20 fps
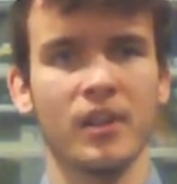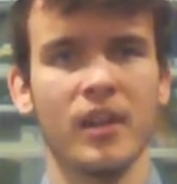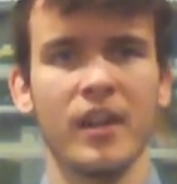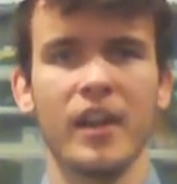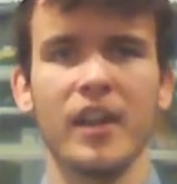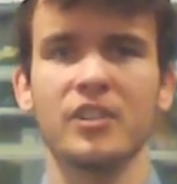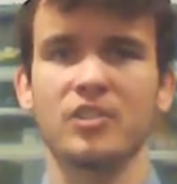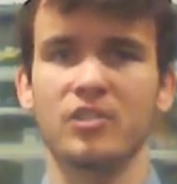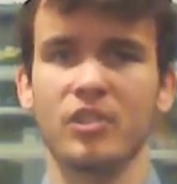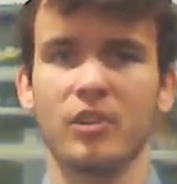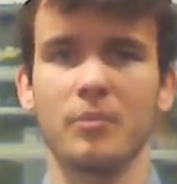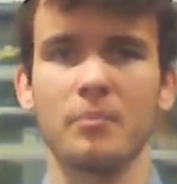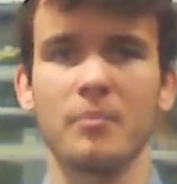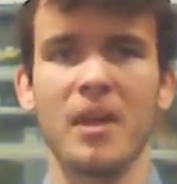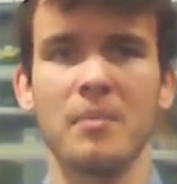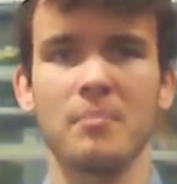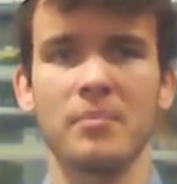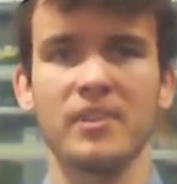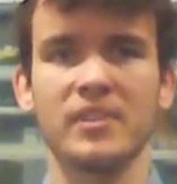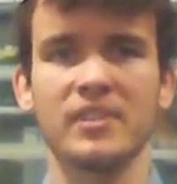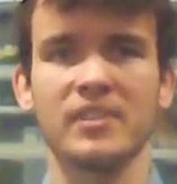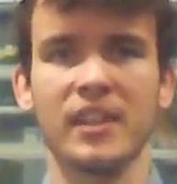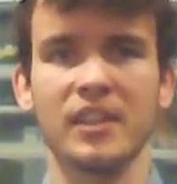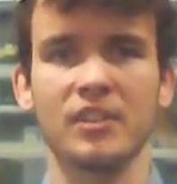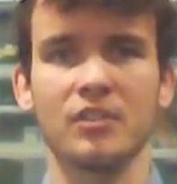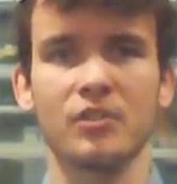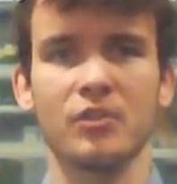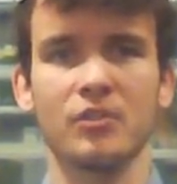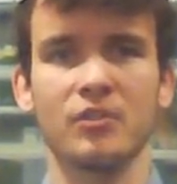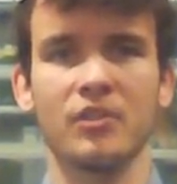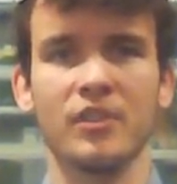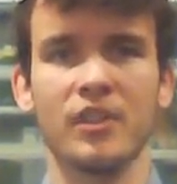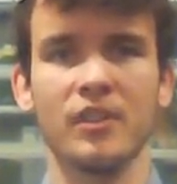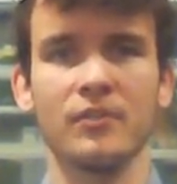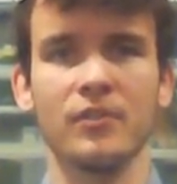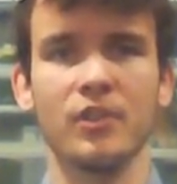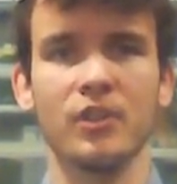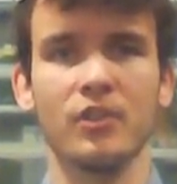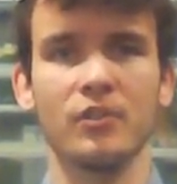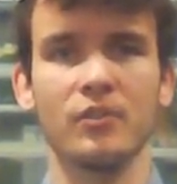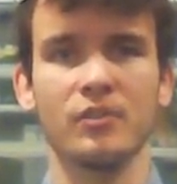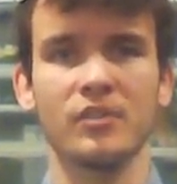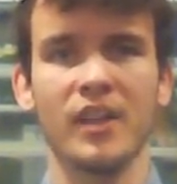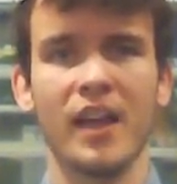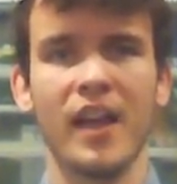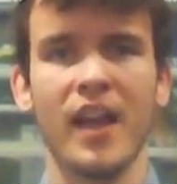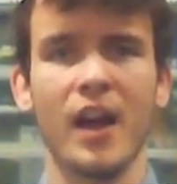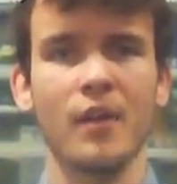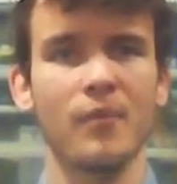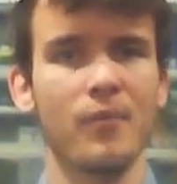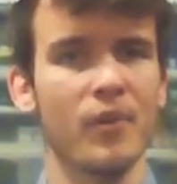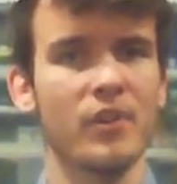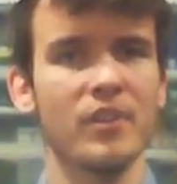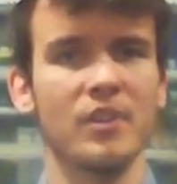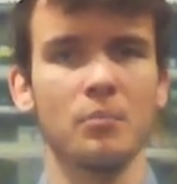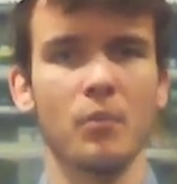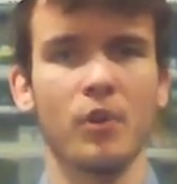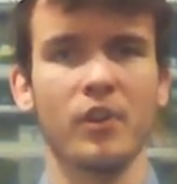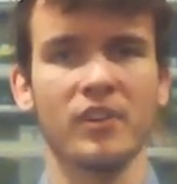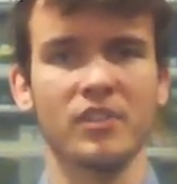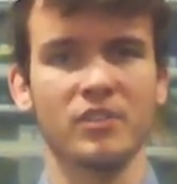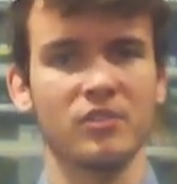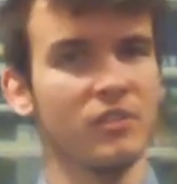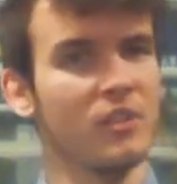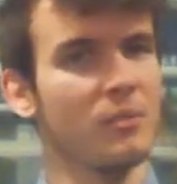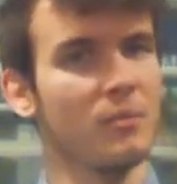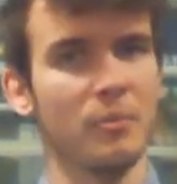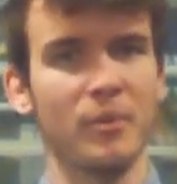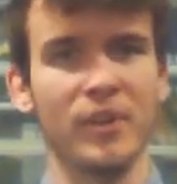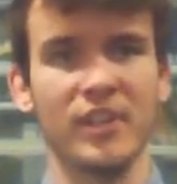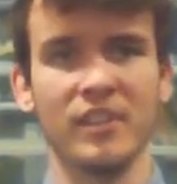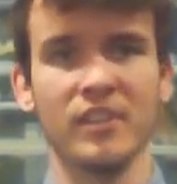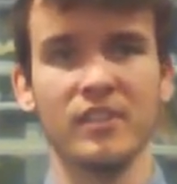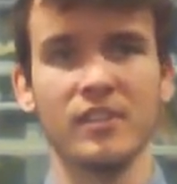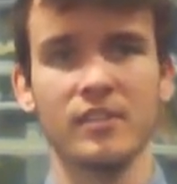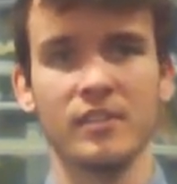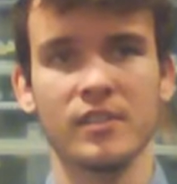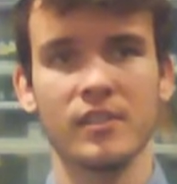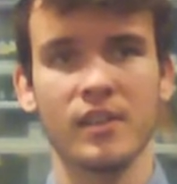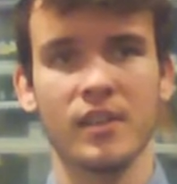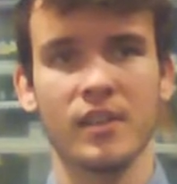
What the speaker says: ensuring members stay true to their views, avoiding more extreme opinions.